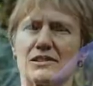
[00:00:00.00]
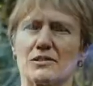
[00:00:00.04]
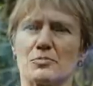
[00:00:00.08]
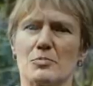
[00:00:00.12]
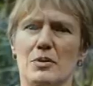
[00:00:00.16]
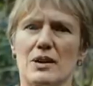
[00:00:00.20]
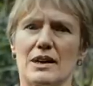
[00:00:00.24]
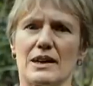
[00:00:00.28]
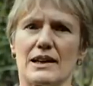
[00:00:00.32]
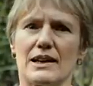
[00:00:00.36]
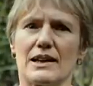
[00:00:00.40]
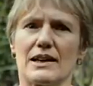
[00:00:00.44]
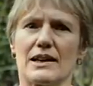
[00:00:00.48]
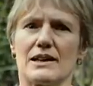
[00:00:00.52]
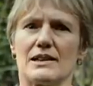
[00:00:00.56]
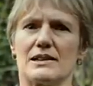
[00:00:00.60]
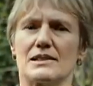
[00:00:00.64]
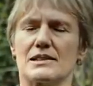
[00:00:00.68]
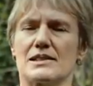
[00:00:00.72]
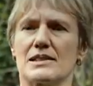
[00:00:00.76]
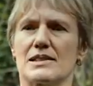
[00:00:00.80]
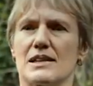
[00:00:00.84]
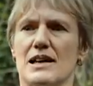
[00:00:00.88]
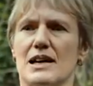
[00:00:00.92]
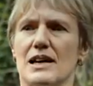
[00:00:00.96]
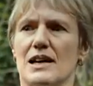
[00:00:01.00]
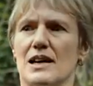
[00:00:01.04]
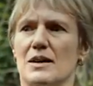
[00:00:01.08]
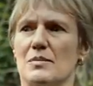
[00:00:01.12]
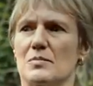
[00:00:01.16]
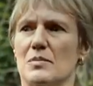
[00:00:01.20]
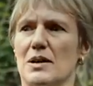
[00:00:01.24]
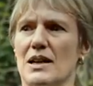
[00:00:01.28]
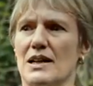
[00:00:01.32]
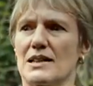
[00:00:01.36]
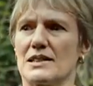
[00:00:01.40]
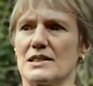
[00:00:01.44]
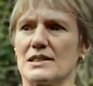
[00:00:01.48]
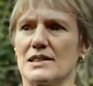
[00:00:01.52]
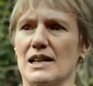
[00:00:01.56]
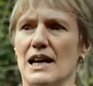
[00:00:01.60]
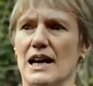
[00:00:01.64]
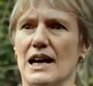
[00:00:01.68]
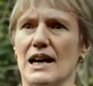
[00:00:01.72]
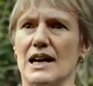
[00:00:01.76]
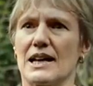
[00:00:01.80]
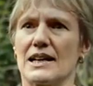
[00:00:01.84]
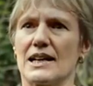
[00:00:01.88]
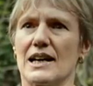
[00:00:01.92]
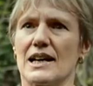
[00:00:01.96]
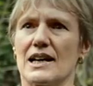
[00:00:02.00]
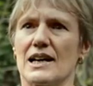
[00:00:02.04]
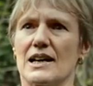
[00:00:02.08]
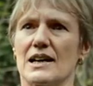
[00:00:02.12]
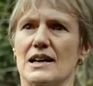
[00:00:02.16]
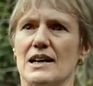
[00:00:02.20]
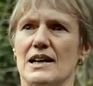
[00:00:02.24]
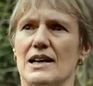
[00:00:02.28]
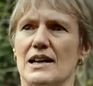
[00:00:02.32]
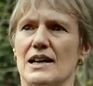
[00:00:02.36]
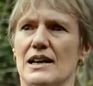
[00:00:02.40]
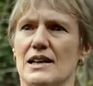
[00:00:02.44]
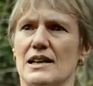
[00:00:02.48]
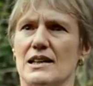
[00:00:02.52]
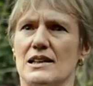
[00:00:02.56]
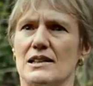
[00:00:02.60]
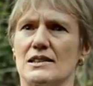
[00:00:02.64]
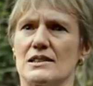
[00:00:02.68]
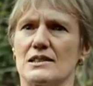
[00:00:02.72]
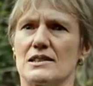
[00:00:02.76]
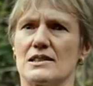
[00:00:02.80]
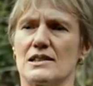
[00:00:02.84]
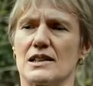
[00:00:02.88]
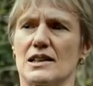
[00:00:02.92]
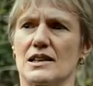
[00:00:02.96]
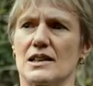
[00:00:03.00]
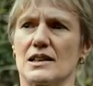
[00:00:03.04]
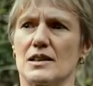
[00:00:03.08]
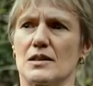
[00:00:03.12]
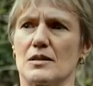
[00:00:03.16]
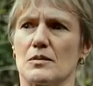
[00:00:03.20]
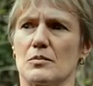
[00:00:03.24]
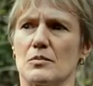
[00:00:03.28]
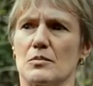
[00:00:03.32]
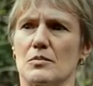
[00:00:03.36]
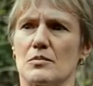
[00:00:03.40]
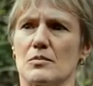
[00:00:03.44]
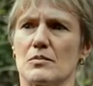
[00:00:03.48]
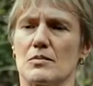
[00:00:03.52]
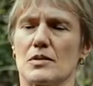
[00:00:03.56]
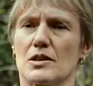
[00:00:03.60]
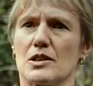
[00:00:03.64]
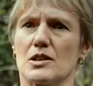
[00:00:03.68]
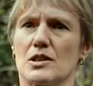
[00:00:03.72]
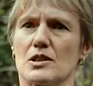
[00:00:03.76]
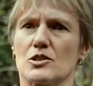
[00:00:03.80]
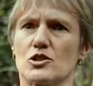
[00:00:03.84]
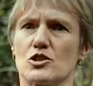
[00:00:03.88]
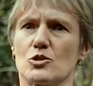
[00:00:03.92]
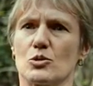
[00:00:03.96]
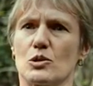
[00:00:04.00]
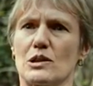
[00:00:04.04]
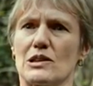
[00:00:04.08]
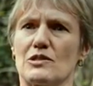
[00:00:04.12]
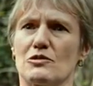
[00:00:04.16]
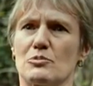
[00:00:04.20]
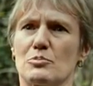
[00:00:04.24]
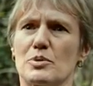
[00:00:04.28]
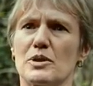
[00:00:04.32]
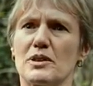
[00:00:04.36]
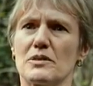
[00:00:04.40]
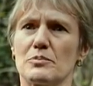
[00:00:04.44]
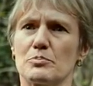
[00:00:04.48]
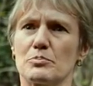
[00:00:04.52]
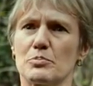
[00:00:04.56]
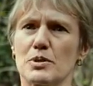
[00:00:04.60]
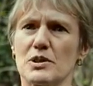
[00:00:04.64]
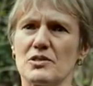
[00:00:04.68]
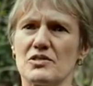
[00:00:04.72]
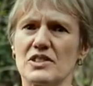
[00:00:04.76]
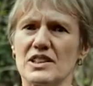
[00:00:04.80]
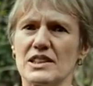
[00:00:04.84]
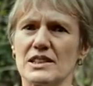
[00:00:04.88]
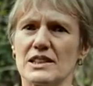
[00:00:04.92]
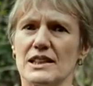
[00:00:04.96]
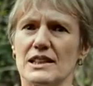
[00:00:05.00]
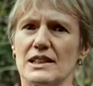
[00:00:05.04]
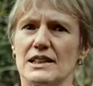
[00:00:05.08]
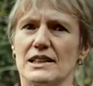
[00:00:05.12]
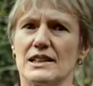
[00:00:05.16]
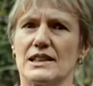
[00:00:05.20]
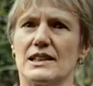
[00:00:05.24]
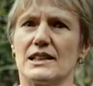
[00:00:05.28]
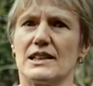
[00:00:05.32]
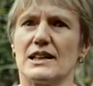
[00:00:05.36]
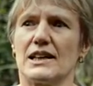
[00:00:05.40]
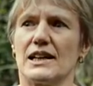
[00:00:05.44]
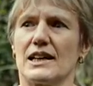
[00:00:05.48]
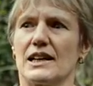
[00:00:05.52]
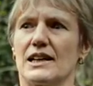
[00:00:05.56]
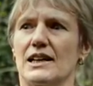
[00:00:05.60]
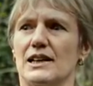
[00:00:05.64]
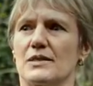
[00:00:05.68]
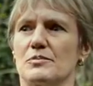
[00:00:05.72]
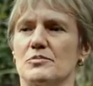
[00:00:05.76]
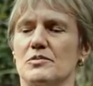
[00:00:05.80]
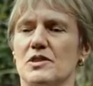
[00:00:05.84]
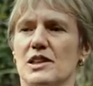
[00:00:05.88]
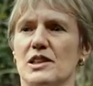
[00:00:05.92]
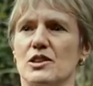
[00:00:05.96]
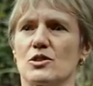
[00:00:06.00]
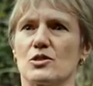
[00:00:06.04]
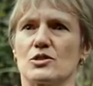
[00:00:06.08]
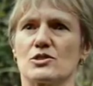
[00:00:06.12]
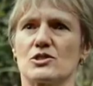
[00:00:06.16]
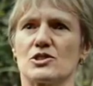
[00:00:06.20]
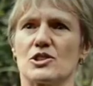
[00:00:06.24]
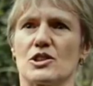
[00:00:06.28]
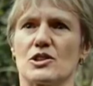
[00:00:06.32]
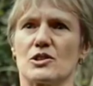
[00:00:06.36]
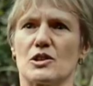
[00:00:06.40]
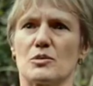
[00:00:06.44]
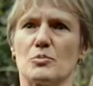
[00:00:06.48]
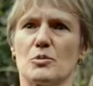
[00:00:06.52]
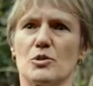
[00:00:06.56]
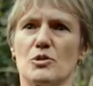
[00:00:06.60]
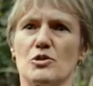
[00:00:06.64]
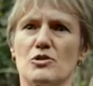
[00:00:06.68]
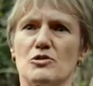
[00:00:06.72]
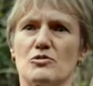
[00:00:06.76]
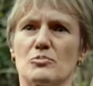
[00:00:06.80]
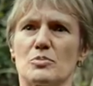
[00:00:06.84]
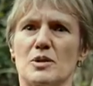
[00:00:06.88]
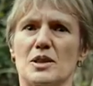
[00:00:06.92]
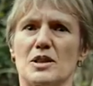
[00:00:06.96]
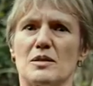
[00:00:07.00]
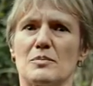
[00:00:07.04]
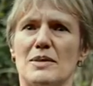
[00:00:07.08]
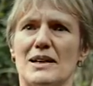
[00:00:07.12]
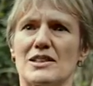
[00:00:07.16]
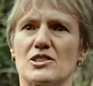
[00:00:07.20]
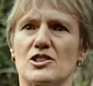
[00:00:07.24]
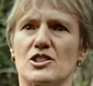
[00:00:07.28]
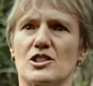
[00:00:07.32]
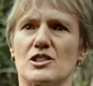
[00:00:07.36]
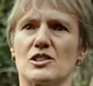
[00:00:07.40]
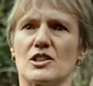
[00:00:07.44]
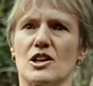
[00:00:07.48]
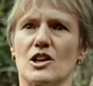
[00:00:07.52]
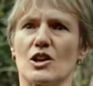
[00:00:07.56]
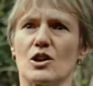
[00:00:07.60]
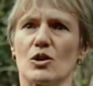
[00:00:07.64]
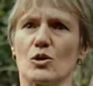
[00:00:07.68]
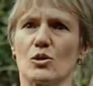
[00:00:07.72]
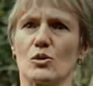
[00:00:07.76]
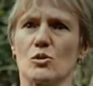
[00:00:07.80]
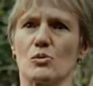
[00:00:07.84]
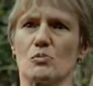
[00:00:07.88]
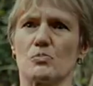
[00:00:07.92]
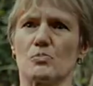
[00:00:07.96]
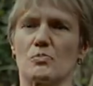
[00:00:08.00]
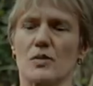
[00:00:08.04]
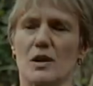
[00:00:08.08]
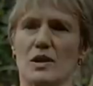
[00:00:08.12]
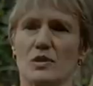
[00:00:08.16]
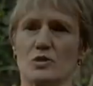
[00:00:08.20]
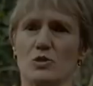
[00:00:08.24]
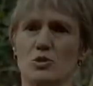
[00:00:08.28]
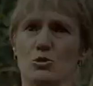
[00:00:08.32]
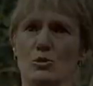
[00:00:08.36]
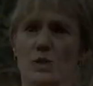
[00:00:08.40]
plant, lantana and short-lived privet. They got removed pretty much in the whole 2